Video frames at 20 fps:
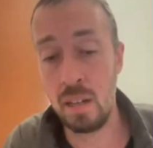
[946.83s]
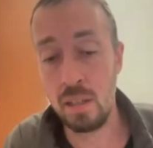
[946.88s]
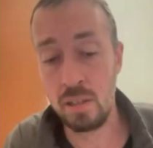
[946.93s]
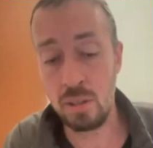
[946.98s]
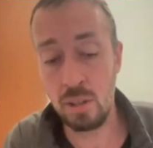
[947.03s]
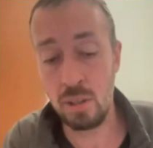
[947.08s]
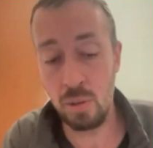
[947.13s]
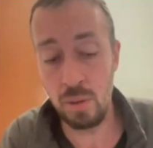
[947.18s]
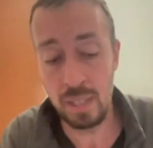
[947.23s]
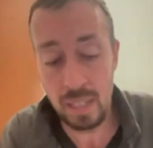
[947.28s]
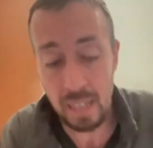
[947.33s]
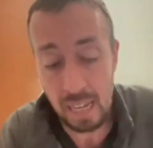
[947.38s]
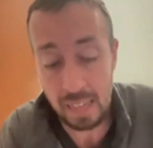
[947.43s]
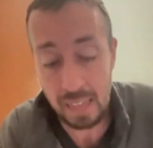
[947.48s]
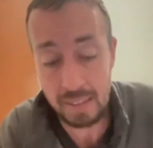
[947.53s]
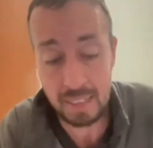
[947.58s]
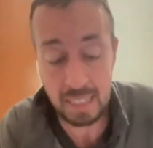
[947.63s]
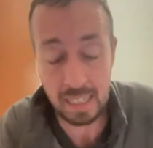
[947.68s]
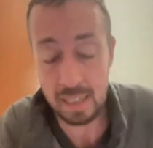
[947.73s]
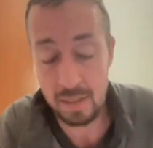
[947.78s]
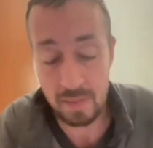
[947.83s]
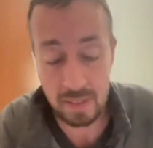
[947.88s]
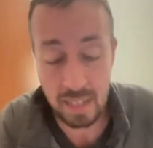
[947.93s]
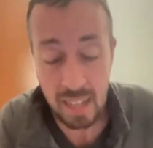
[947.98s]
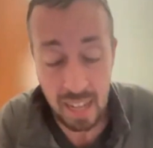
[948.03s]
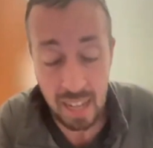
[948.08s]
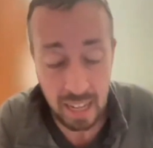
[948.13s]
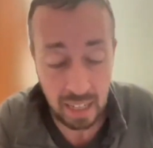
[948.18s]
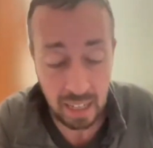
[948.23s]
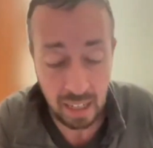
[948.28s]
So at the end of the
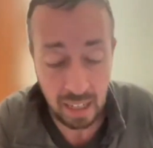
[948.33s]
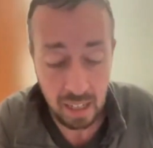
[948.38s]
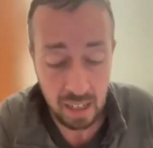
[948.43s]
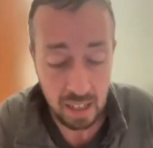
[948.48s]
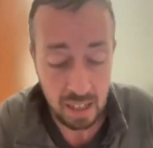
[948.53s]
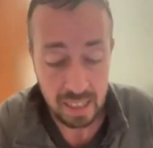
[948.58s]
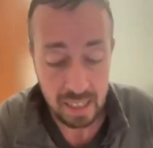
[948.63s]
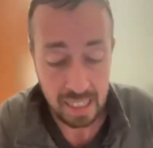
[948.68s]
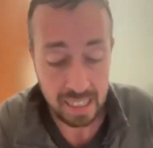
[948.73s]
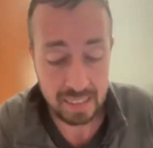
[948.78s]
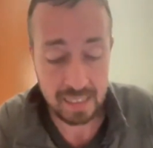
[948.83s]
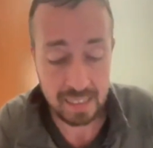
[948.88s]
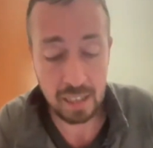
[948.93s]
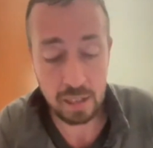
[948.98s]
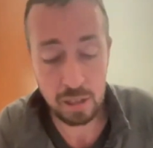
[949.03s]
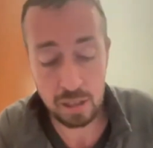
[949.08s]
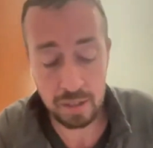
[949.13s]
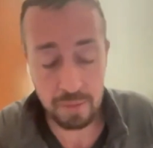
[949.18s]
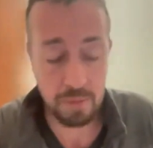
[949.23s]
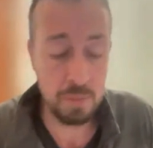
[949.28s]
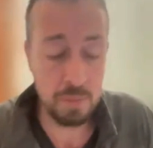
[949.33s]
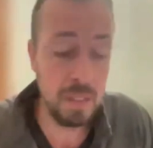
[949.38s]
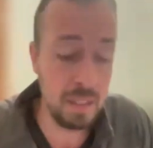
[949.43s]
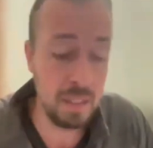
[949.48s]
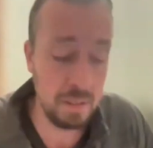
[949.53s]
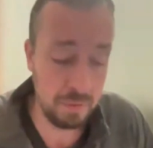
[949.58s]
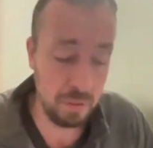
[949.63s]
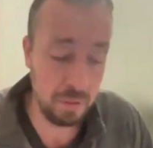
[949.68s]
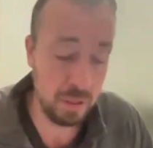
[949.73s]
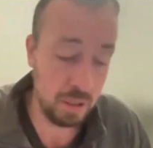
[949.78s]
day, it's actually
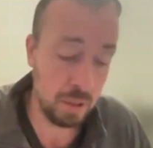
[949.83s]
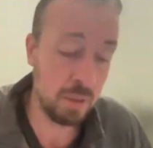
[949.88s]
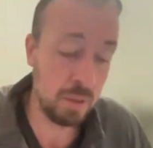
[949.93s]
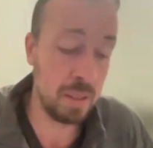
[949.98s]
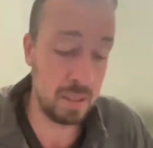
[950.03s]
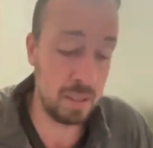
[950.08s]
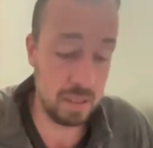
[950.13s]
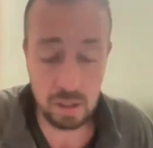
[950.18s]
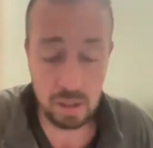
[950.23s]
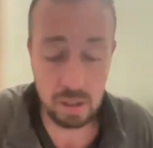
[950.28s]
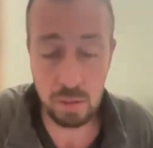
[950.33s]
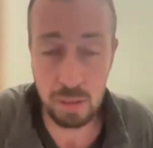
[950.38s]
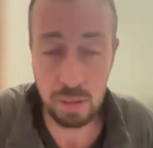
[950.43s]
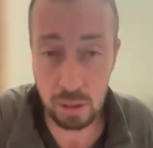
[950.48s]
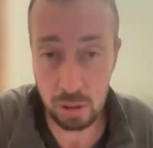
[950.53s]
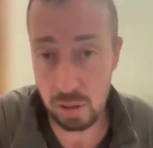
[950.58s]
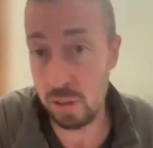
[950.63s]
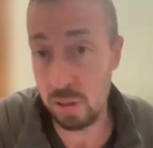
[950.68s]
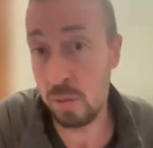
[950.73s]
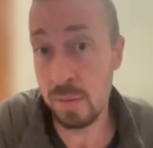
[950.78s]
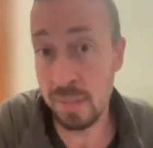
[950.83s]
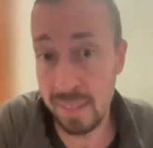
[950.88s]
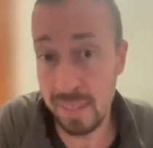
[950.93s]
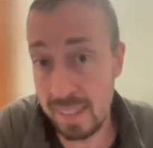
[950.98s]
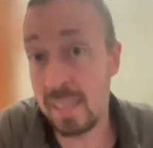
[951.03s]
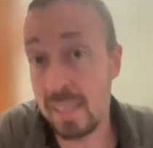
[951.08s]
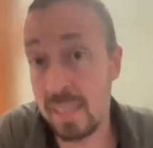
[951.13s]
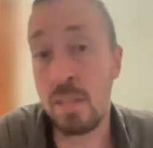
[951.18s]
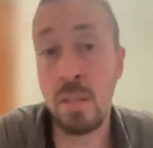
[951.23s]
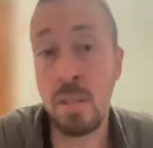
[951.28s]
forbidden for you in this situation to
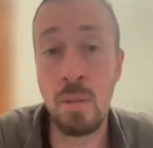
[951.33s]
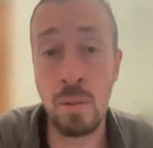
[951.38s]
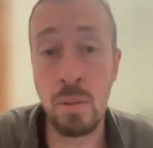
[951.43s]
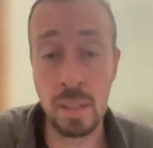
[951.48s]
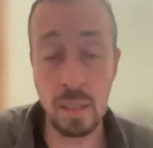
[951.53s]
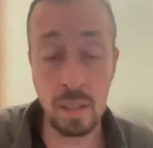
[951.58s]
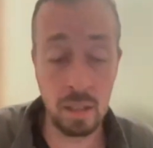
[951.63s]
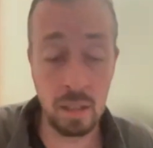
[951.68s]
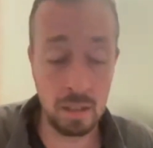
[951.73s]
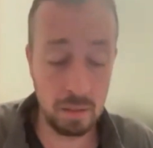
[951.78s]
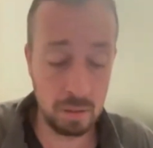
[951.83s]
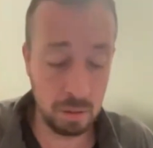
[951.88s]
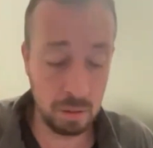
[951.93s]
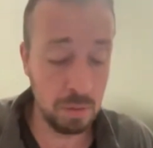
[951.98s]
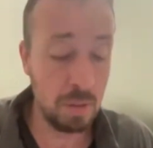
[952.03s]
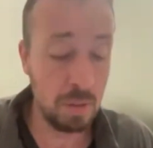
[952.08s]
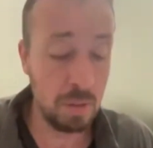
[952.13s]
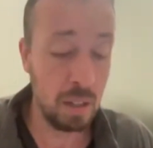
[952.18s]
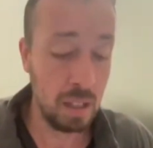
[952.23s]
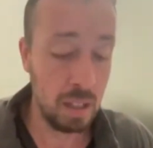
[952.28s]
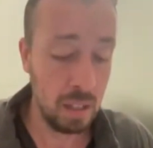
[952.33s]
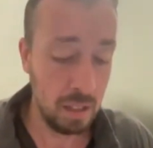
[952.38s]
insist on holding on to